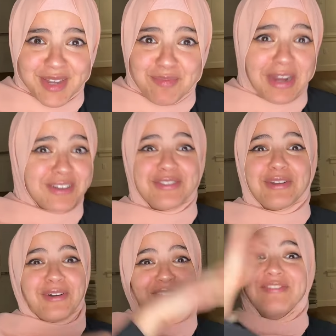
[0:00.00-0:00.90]
your parents
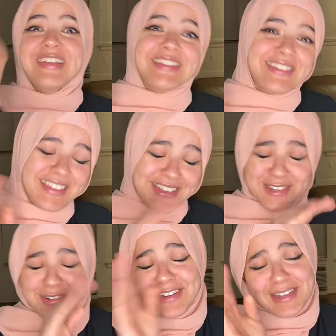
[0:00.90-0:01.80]
throw a fit, they
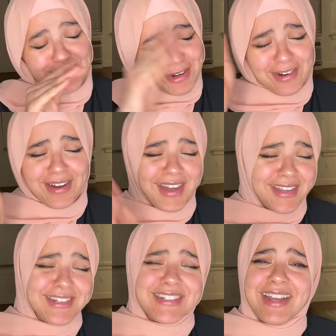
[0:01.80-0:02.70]
scream and
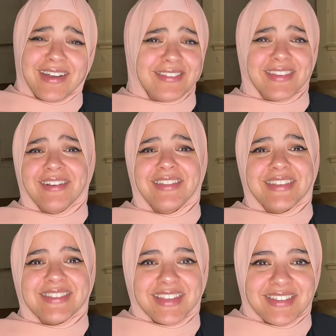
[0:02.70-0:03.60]
cry and shout and all
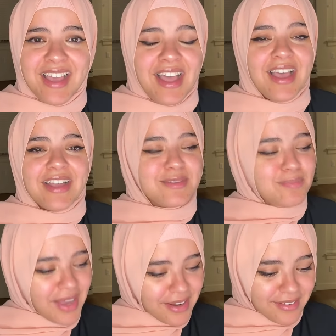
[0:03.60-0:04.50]
these things. It's
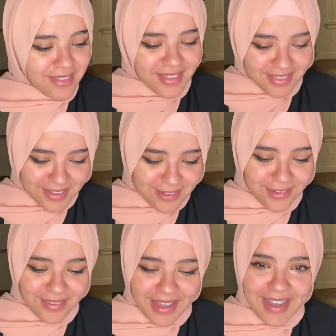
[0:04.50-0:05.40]
better that they
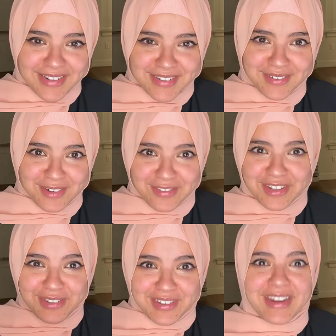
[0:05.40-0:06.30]
do that over
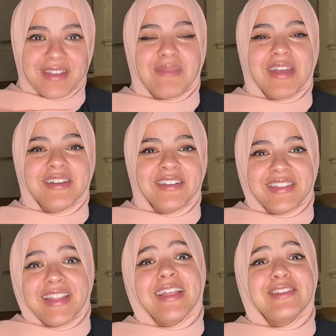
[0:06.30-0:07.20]
you getting
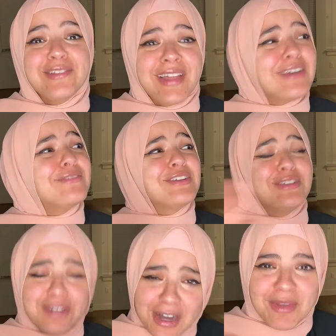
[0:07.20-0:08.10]
married than they do that over
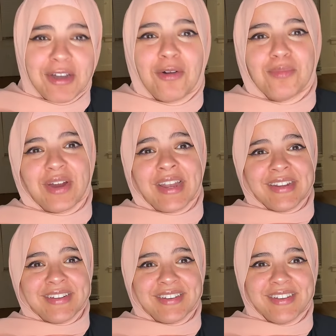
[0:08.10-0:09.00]
you coming home
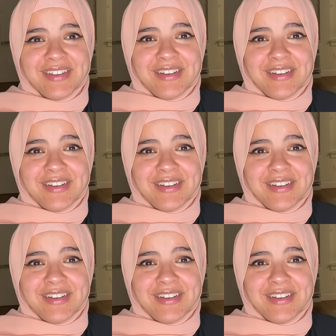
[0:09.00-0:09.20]
pregnant